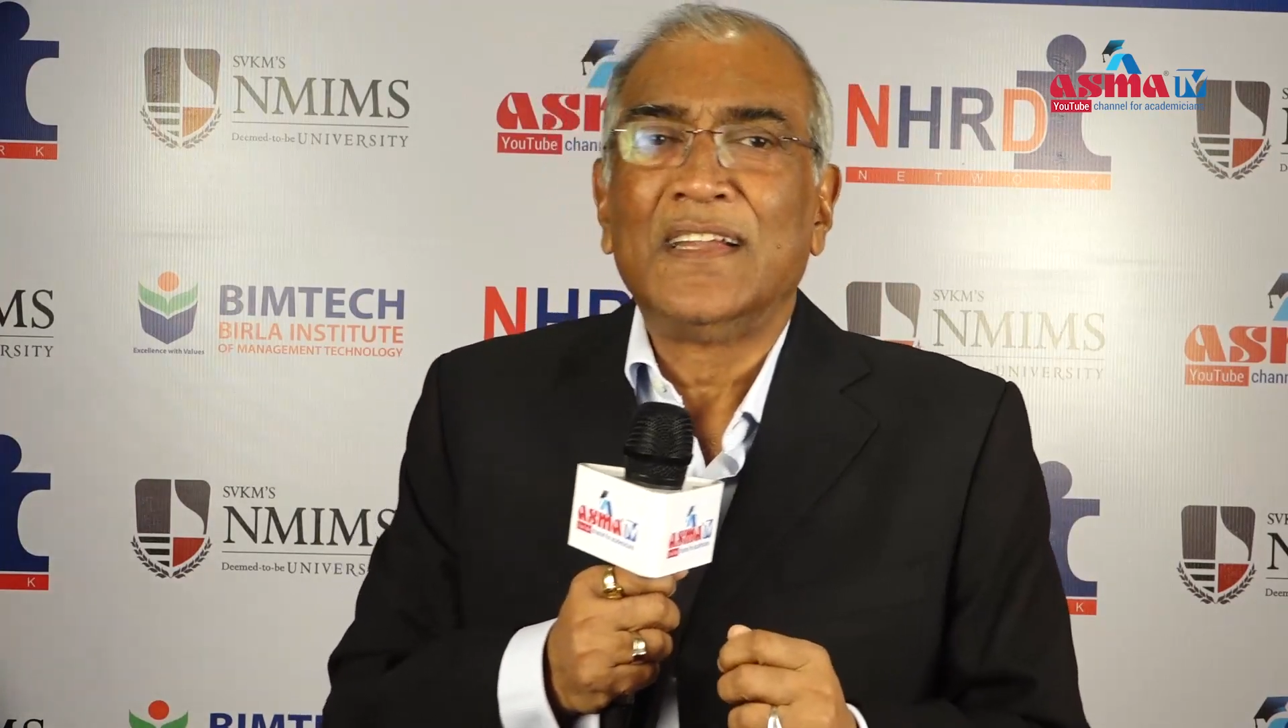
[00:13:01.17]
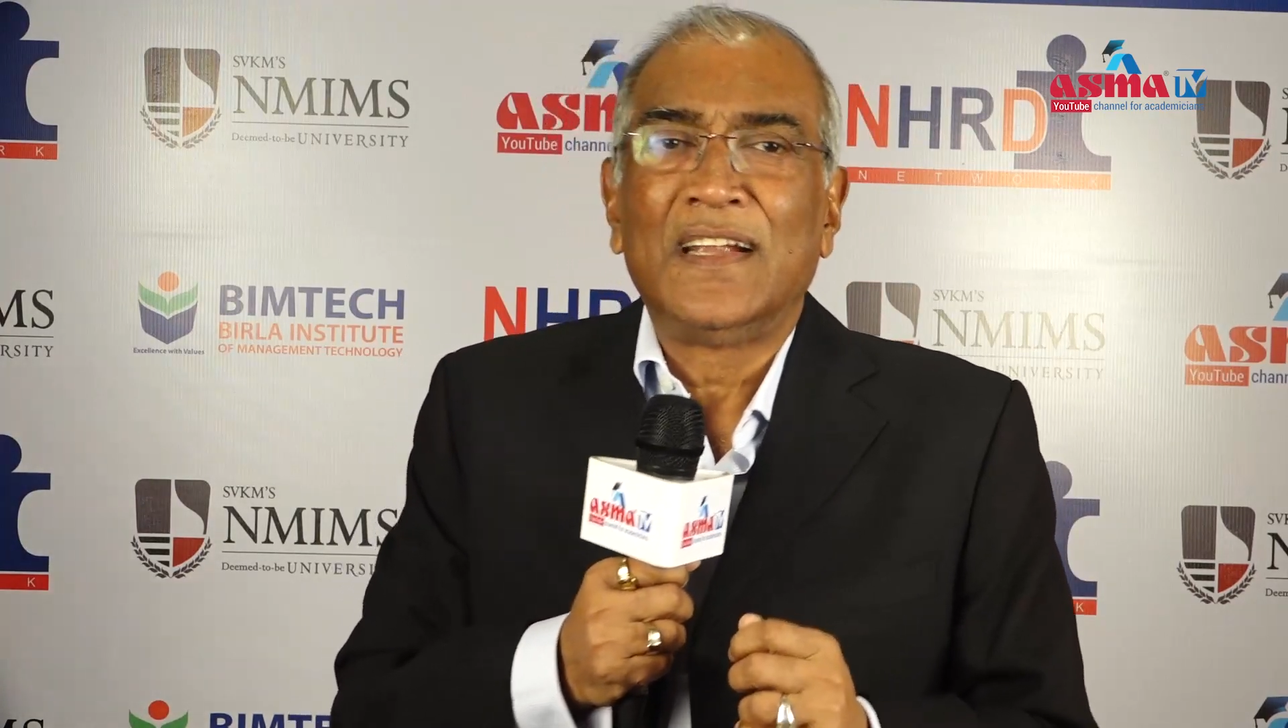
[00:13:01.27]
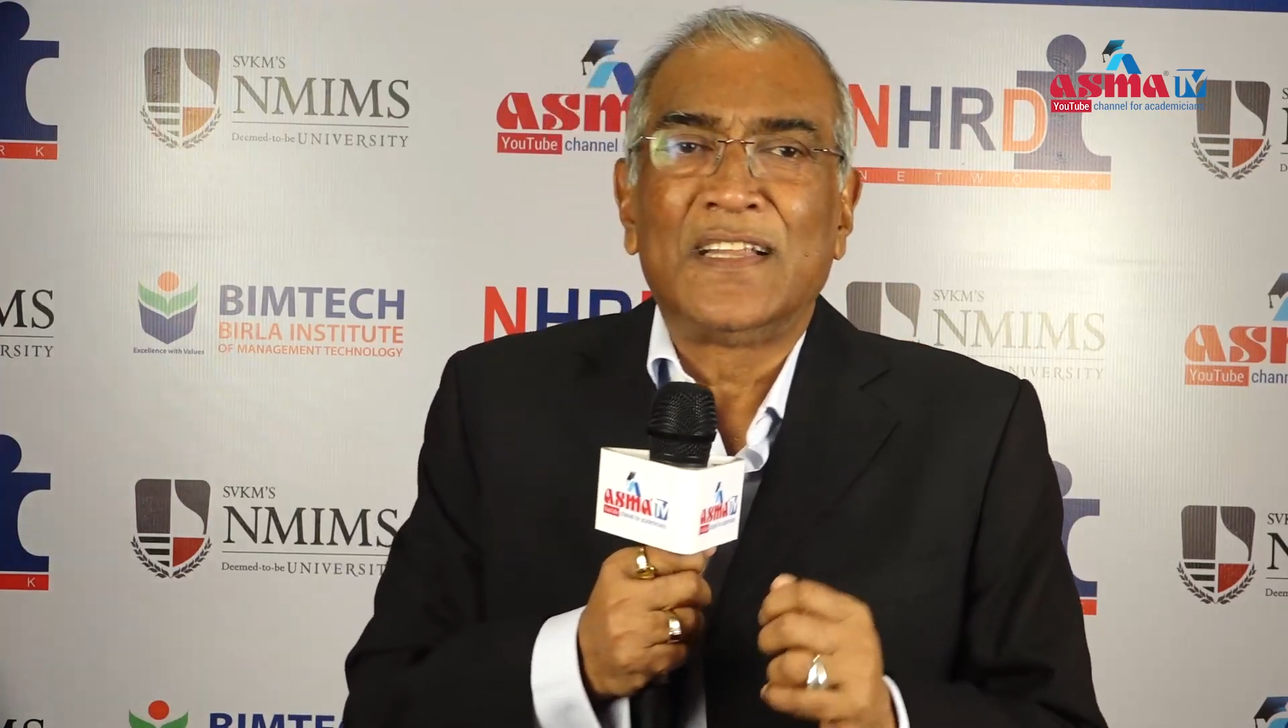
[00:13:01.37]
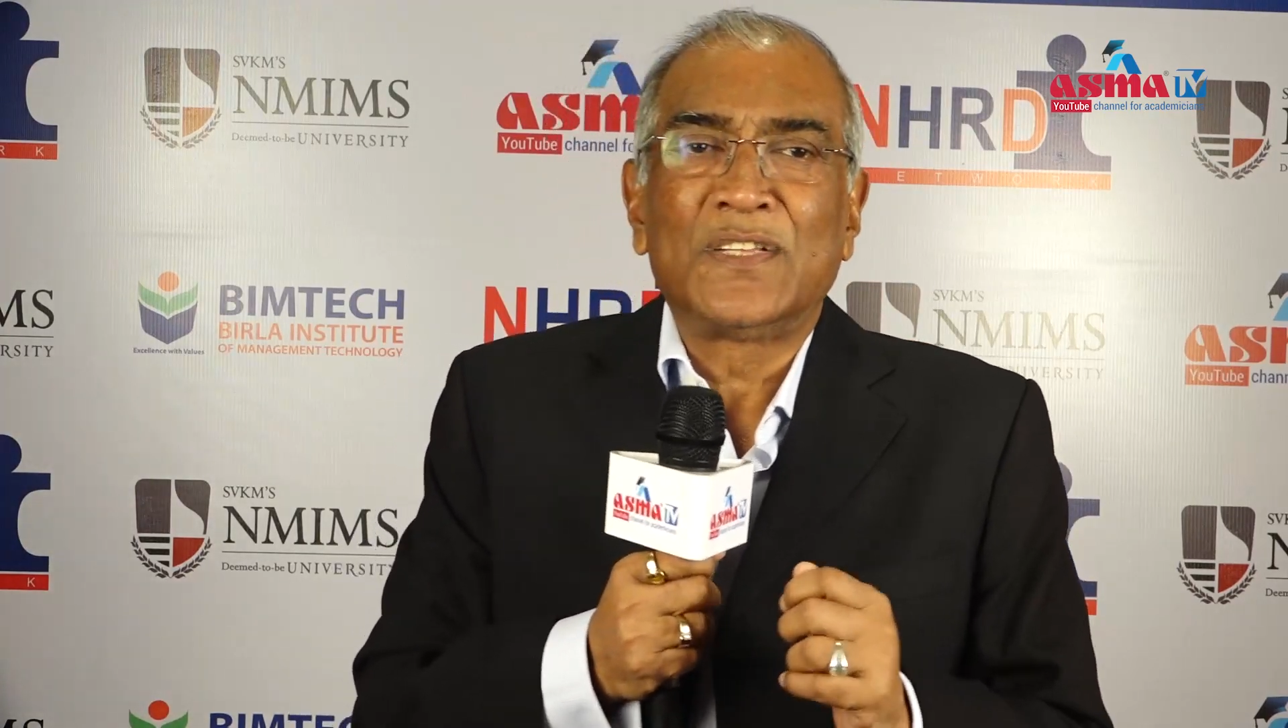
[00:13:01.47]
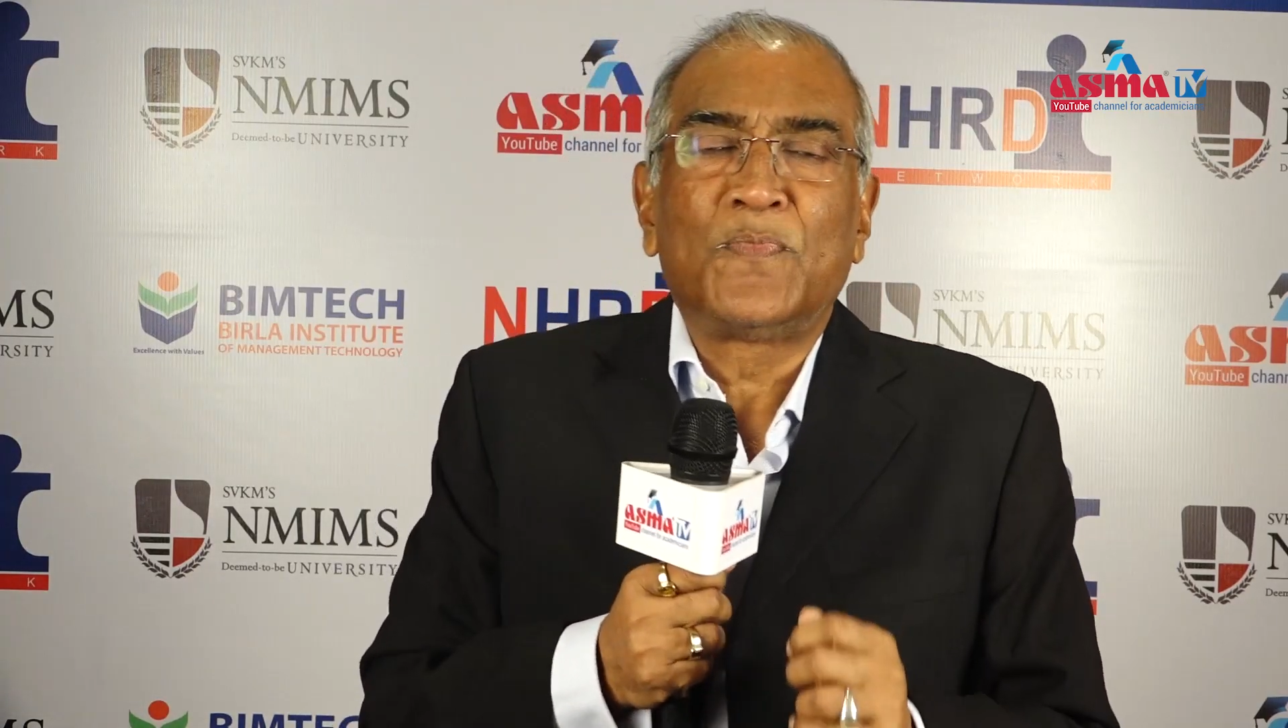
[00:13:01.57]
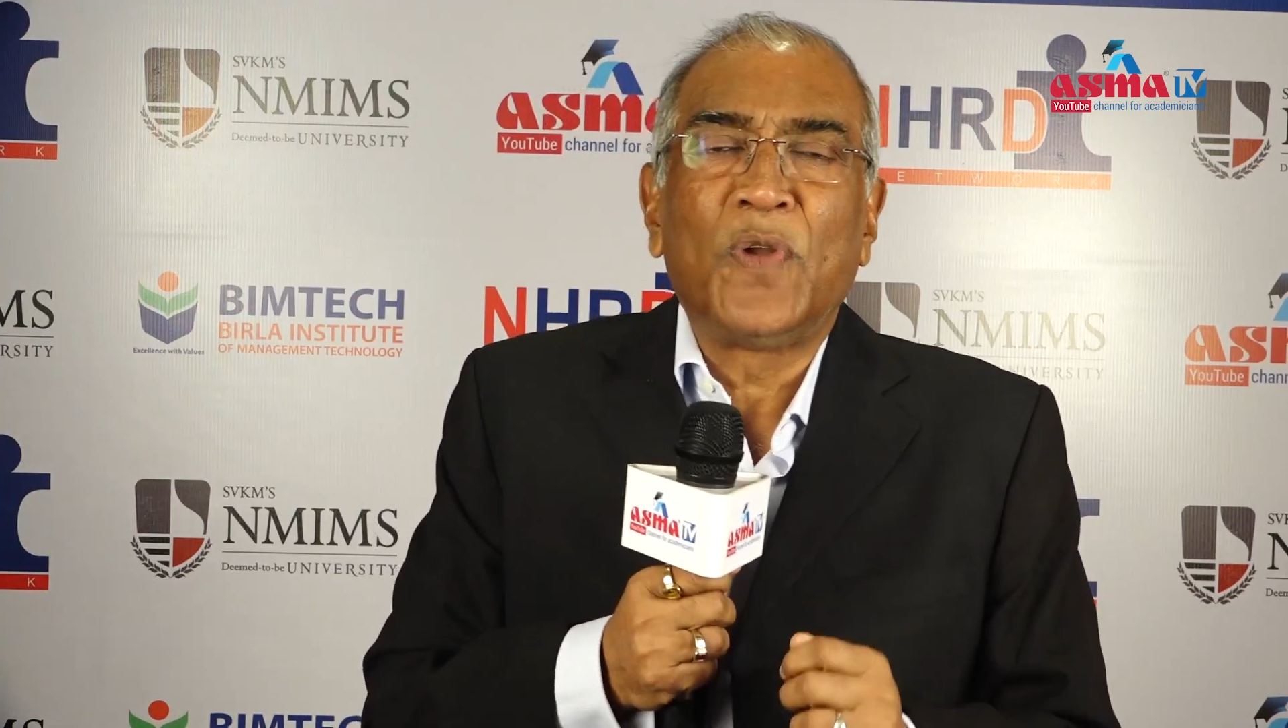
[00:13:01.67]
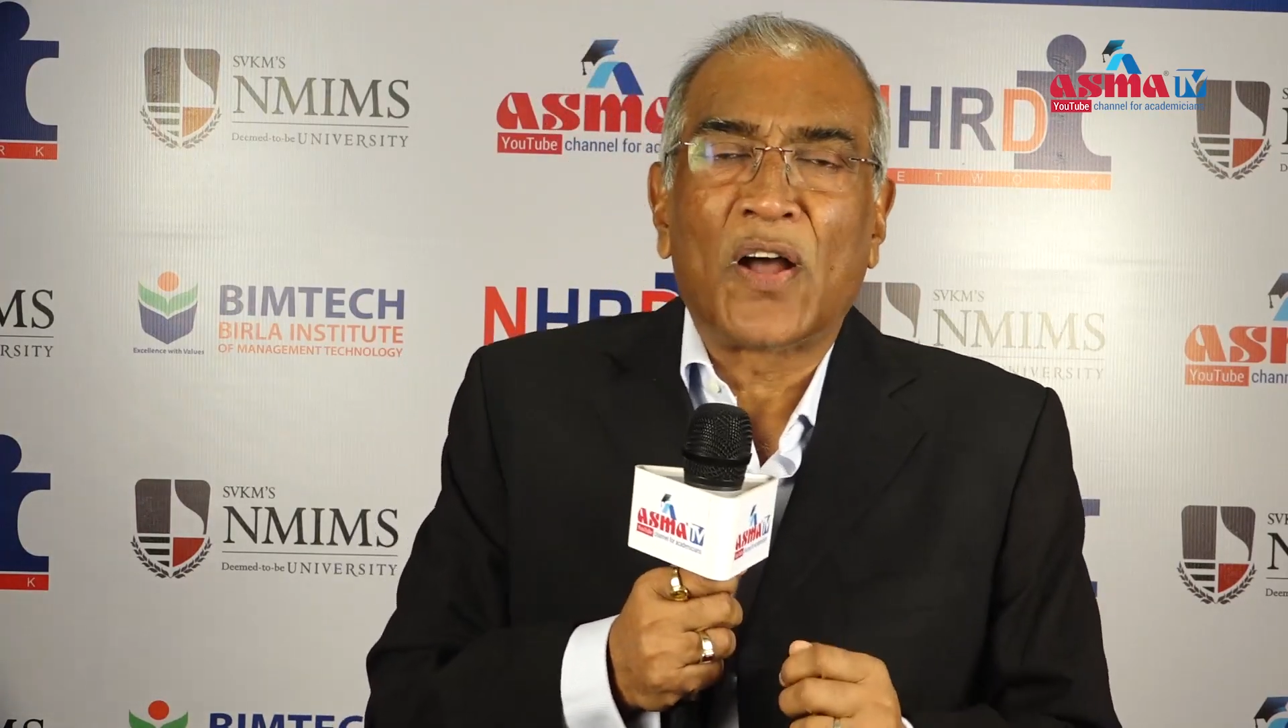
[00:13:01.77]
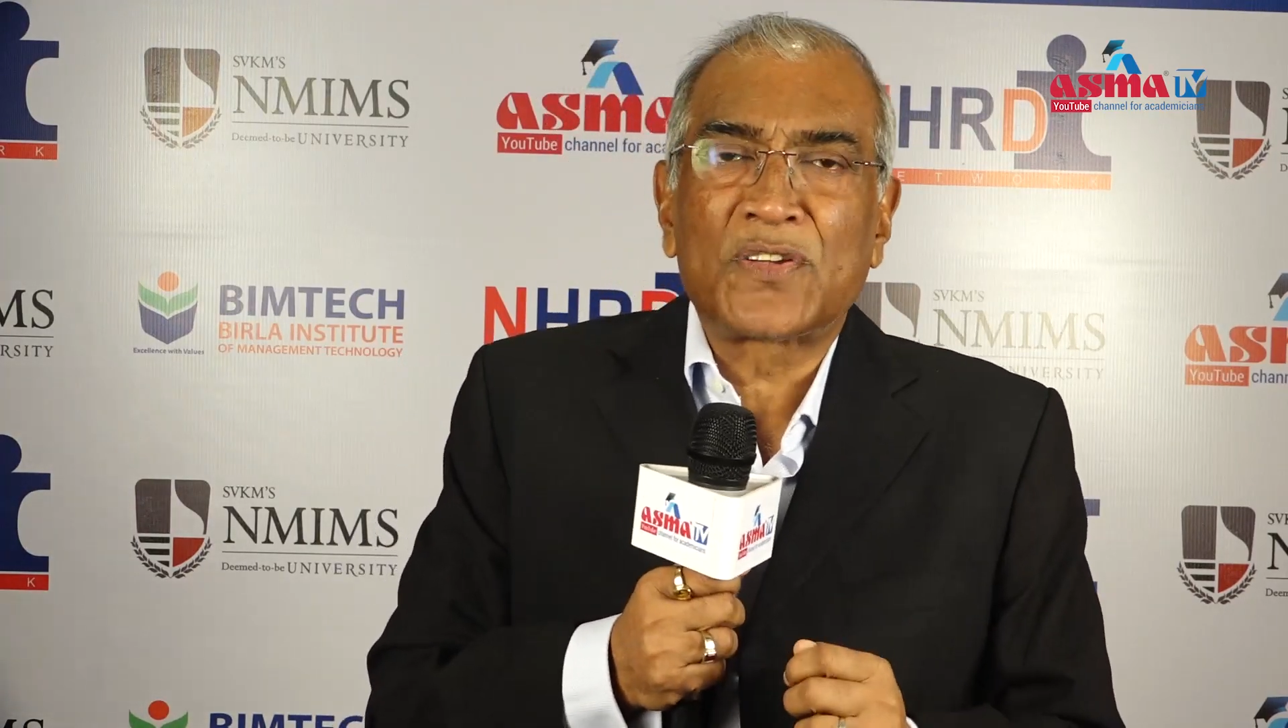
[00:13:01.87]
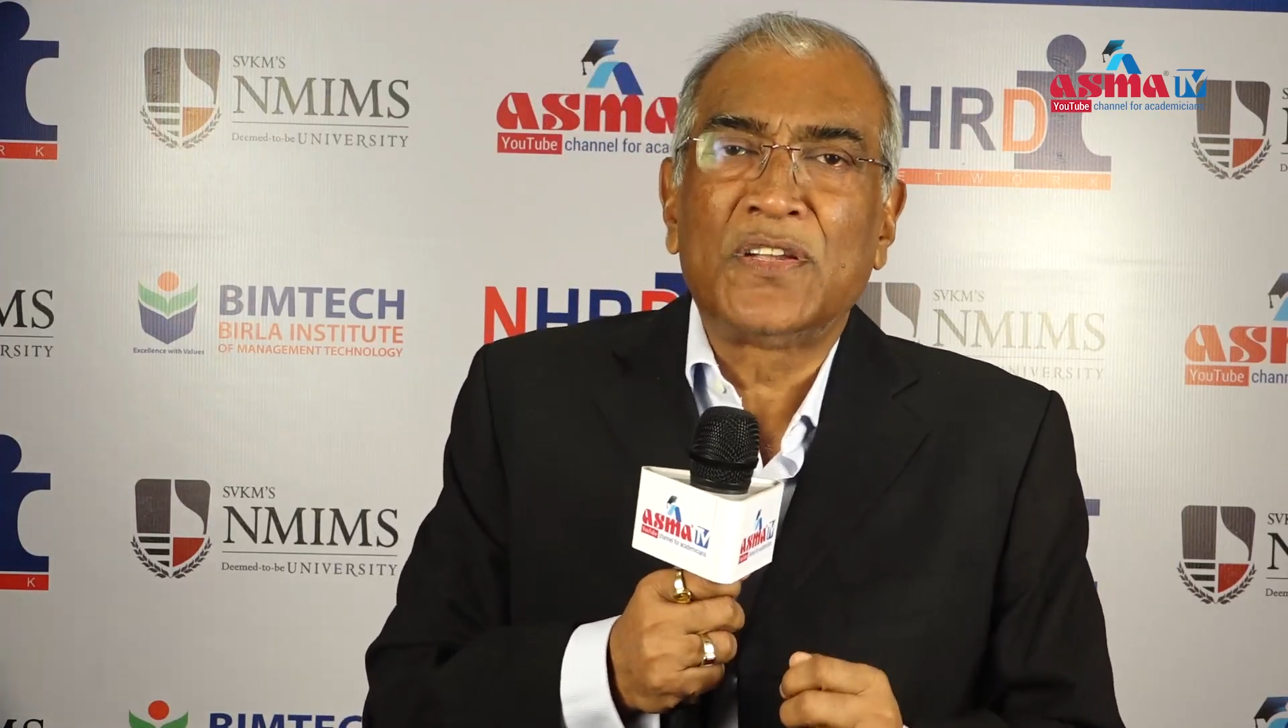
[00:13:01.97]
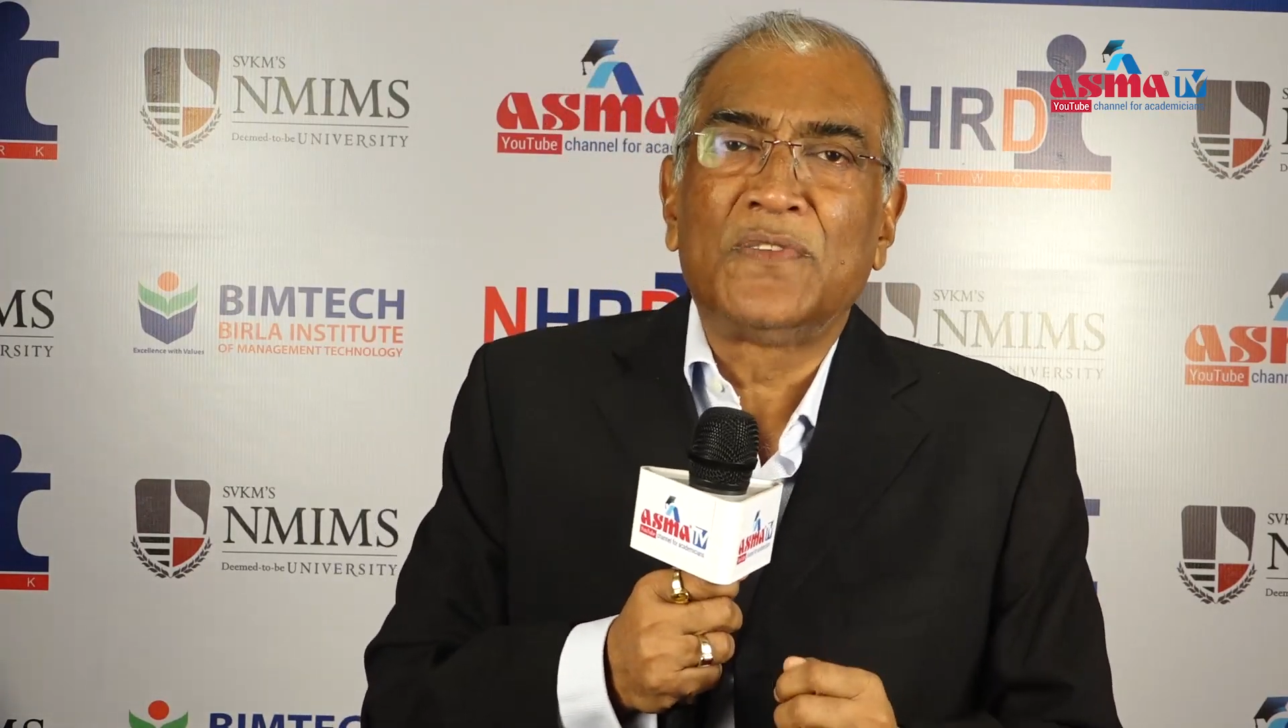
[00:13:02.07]
it is
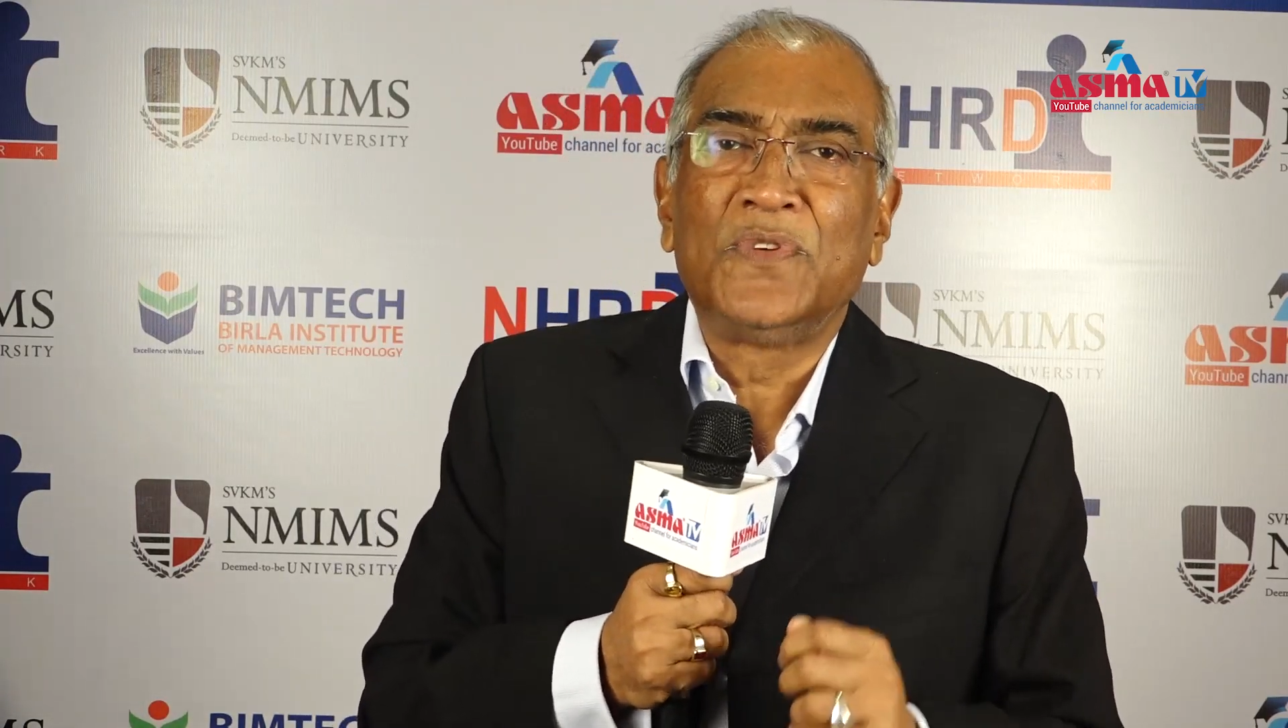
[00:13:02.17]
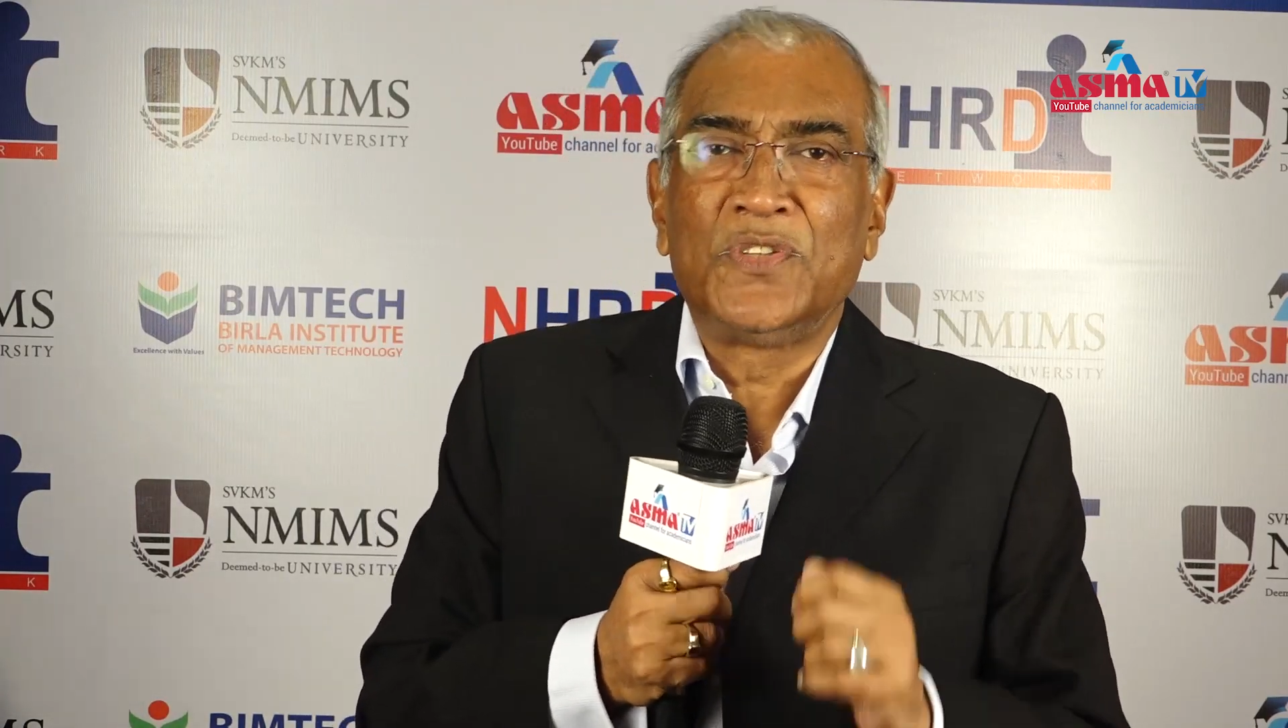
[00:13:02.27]
blockchain